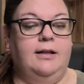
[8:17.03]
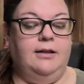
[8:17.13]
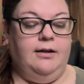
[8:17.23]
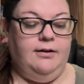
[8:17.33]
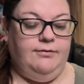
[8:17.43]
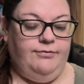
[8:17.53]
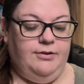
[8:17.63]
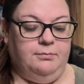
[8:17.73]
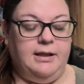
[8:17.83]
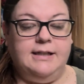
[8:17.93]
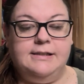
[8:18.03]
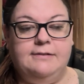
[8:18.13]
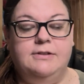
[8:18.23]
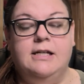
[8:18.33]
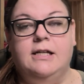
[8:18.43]
I love the black
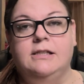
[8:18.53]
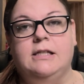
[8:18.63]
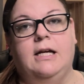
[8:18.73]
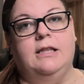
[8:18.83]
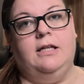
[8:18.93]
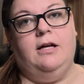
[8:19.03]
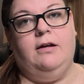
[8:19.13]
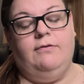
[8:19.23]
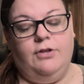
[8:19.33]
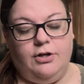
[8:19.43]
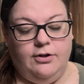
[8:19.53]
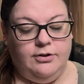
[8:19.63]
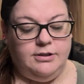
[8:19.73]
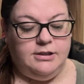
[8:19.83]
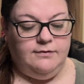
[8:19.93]
safety eyes, I love the
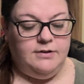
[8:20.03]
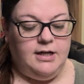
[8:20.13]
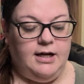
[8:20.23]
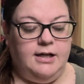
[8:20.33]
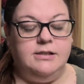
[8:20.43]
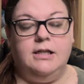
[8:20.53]
colored safety eyes,